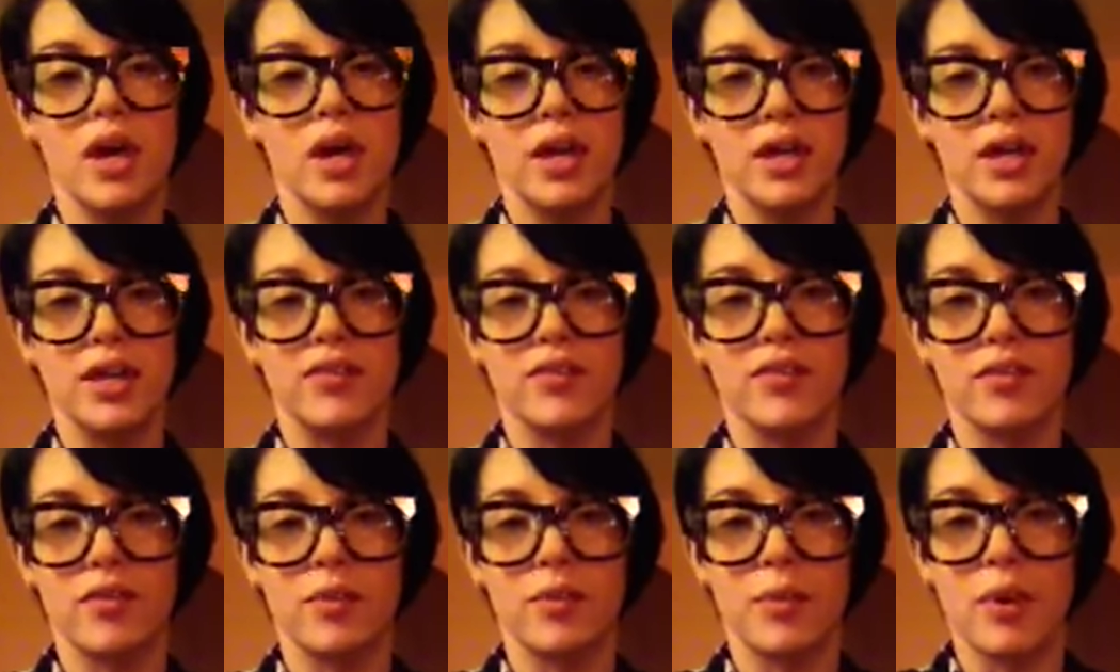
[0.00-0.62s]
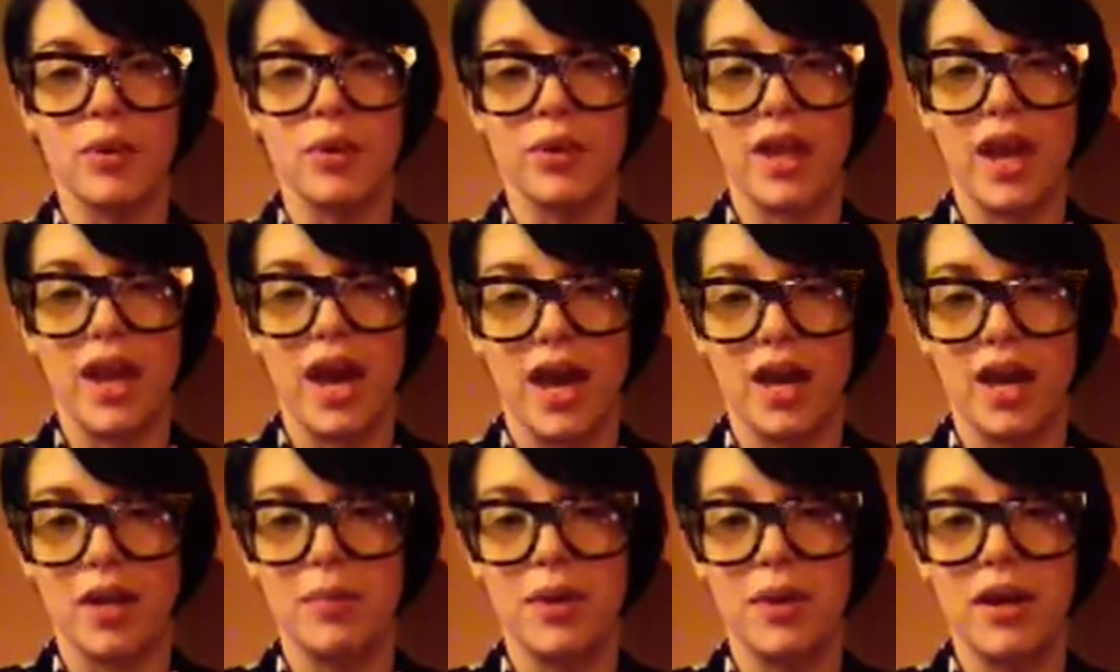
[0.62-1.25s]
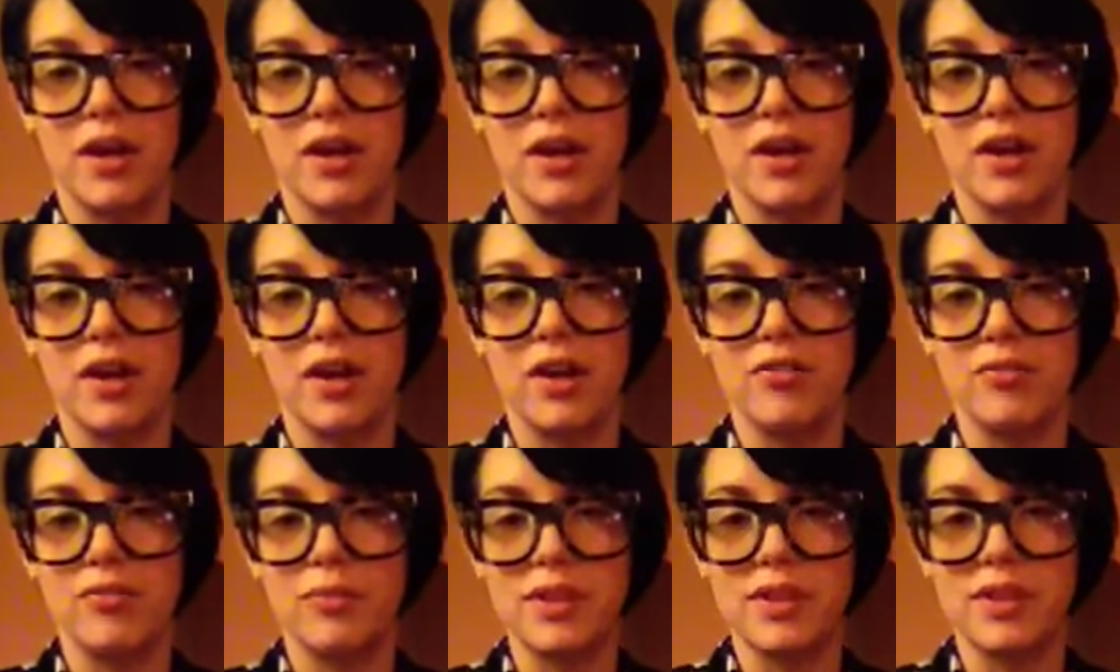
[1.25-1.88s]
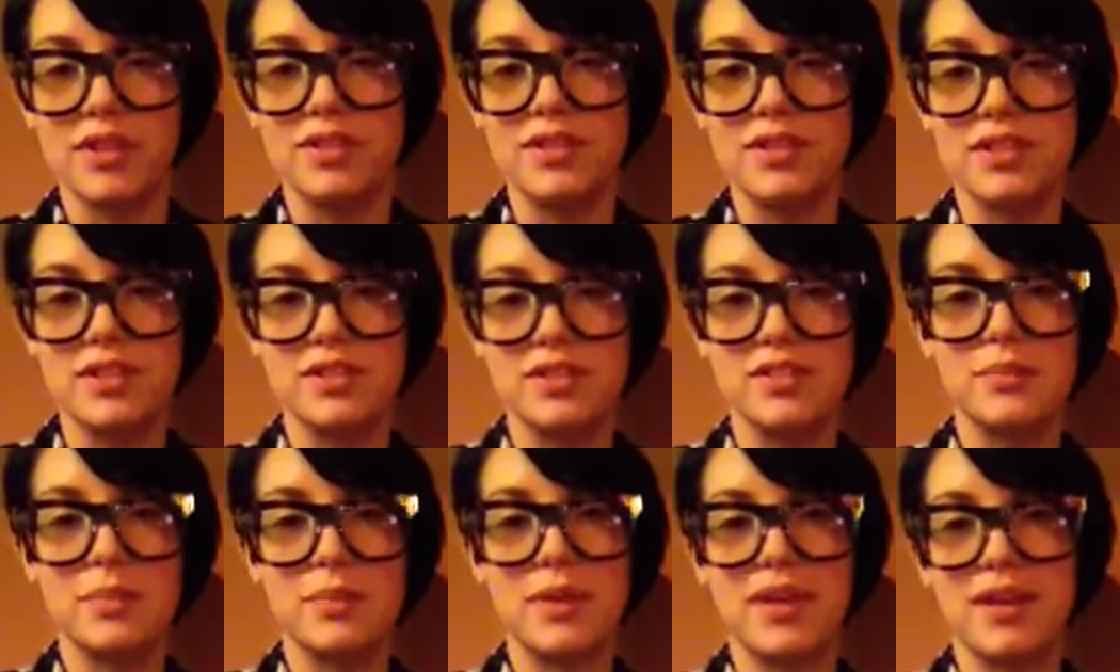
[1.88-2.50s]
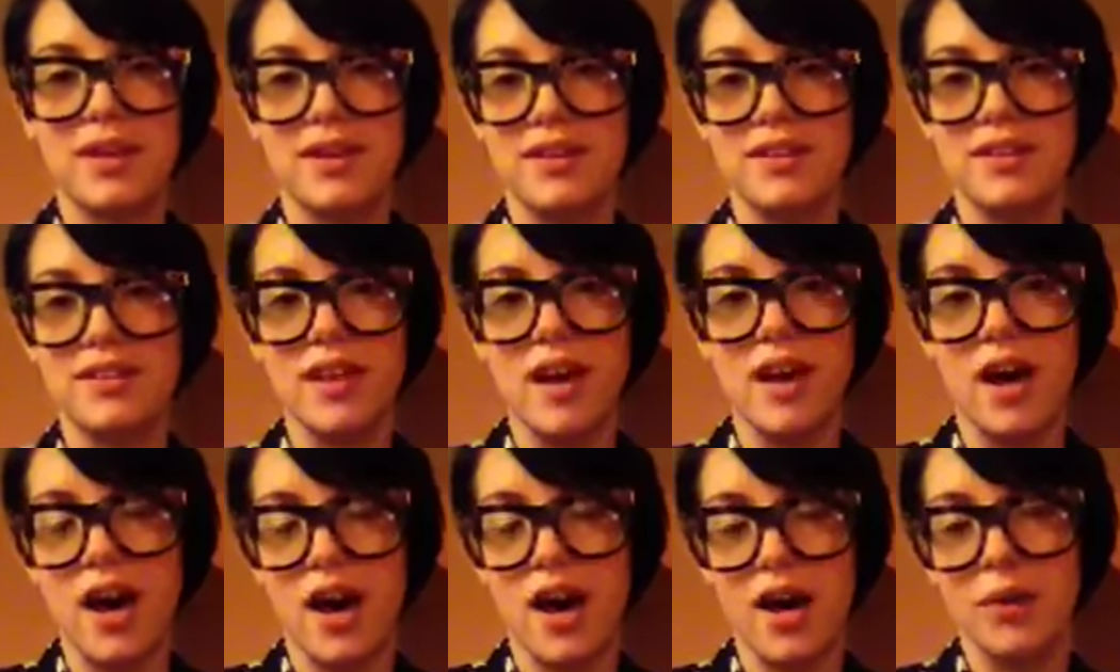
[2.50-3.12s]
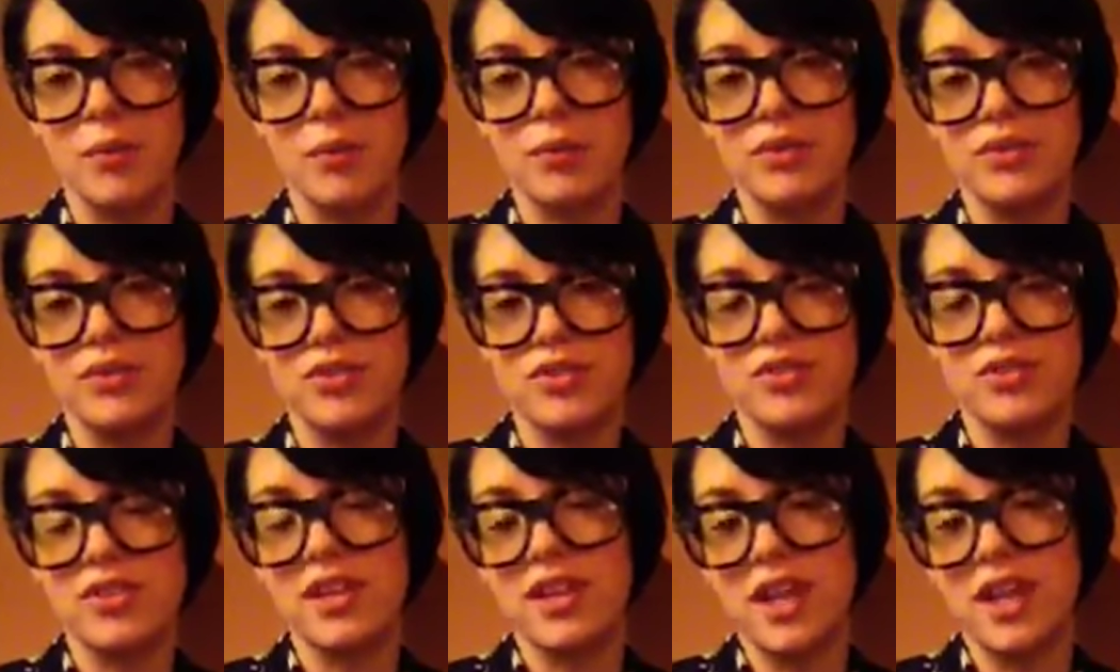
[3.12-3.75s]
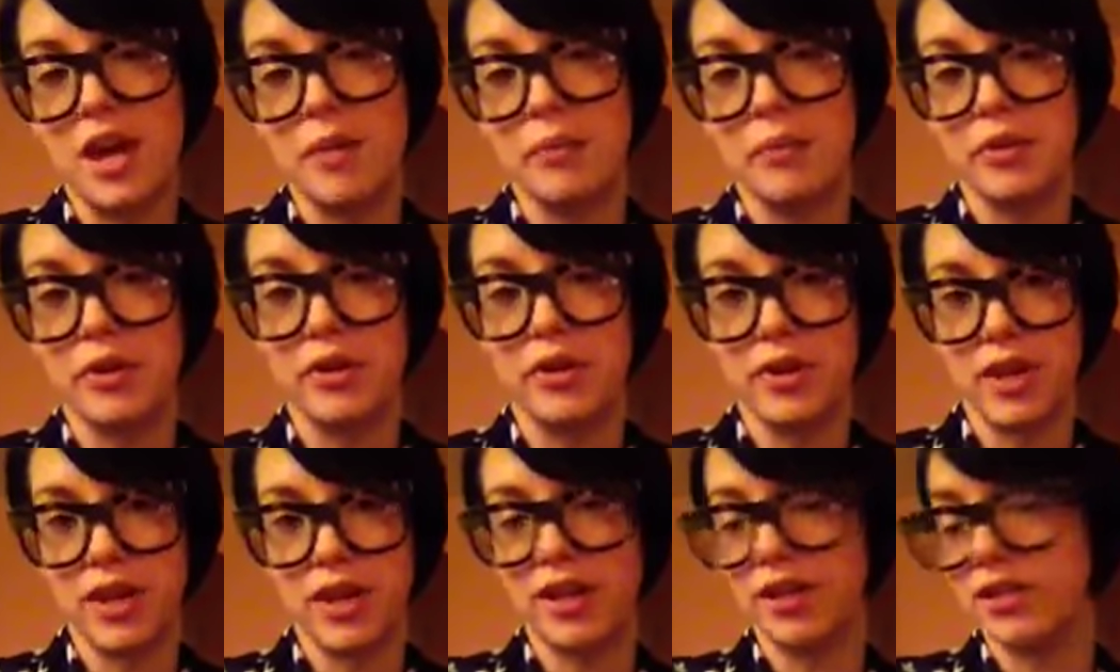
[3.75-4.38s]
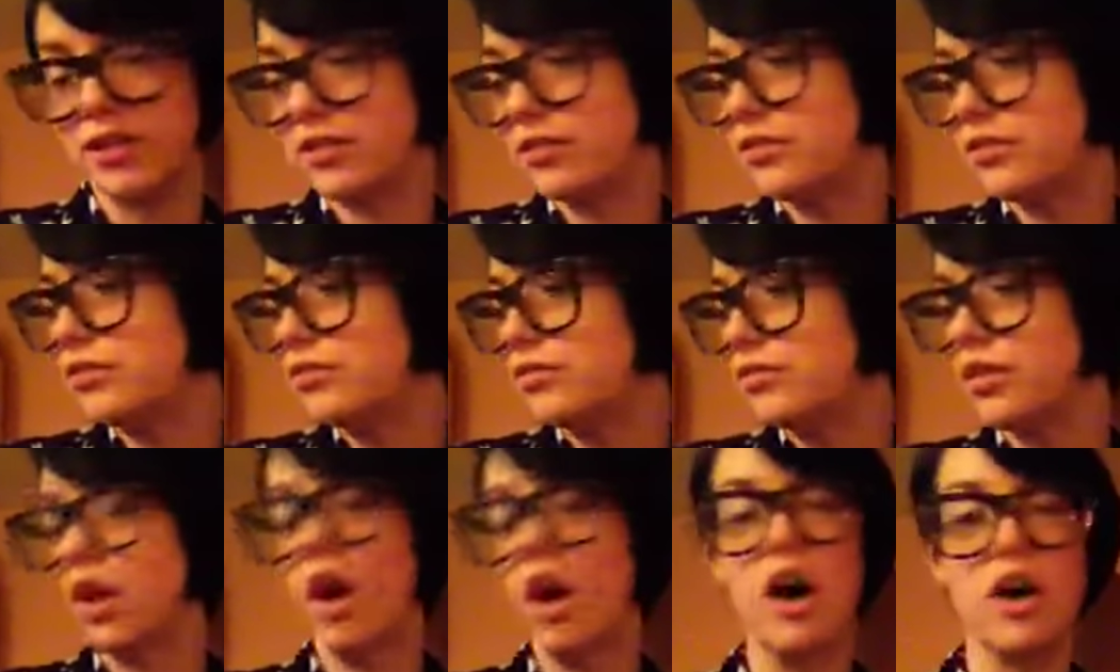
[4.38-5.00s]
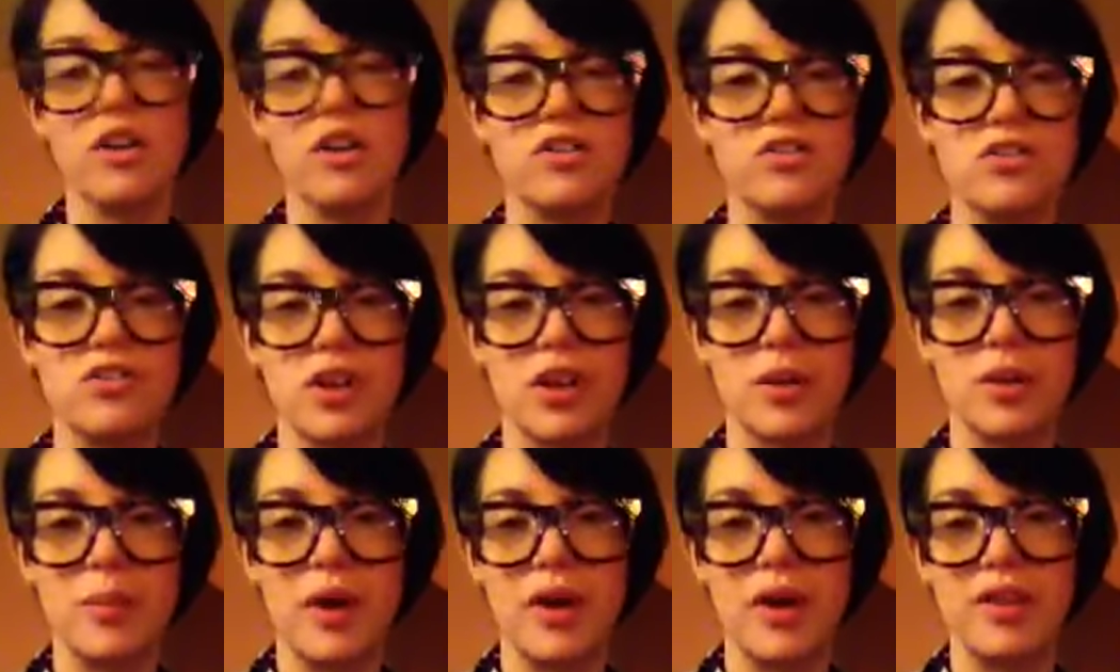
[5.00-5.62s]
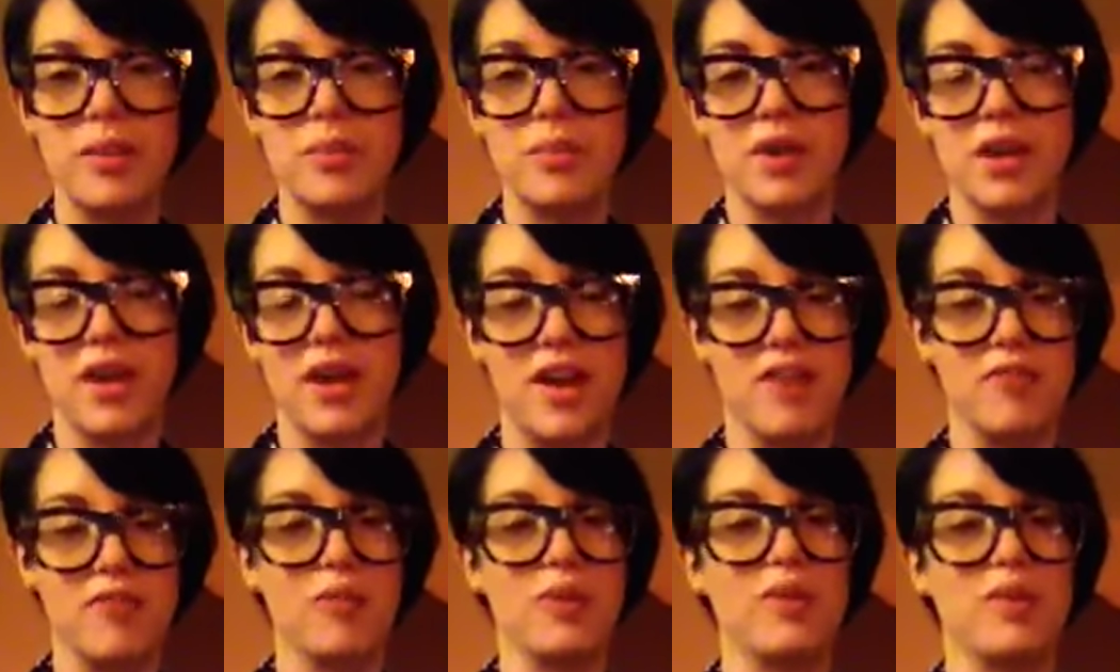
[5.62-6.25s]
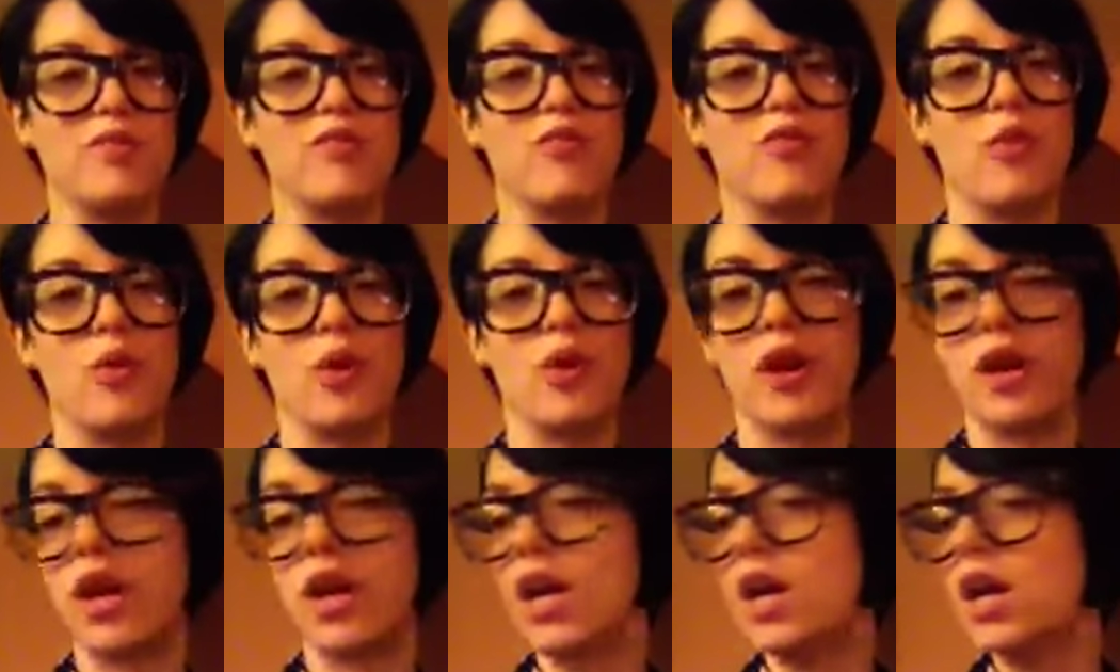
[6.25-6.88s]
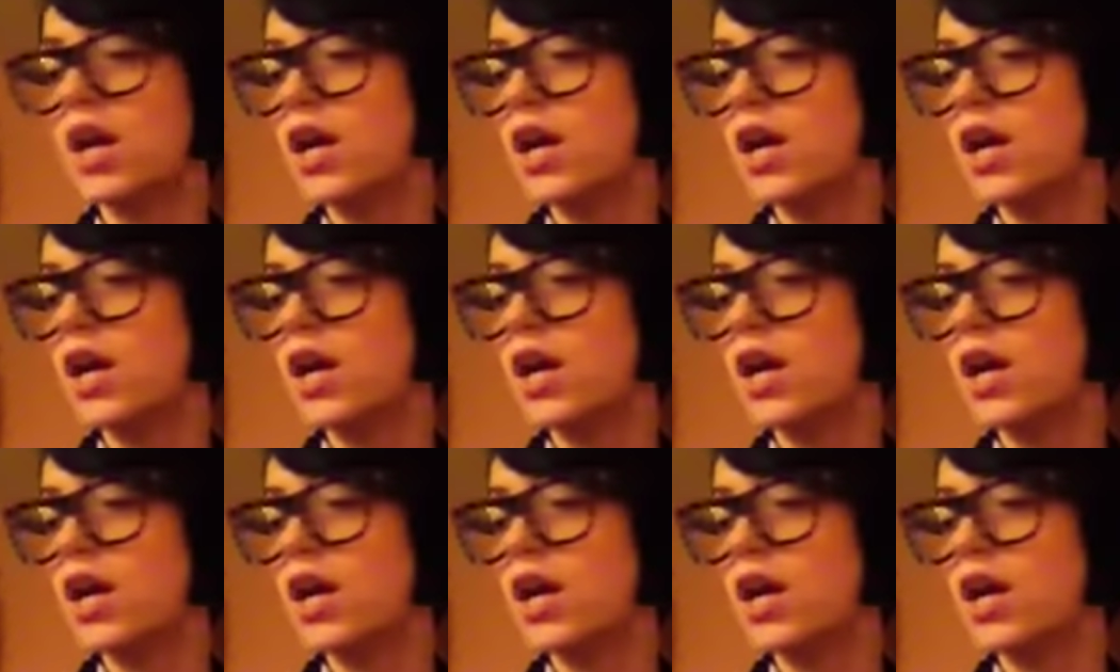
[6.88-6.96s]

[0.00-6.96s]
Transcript: even remotely had a pair of Melissa's because I was just enamored and awestruck by them, and I have been for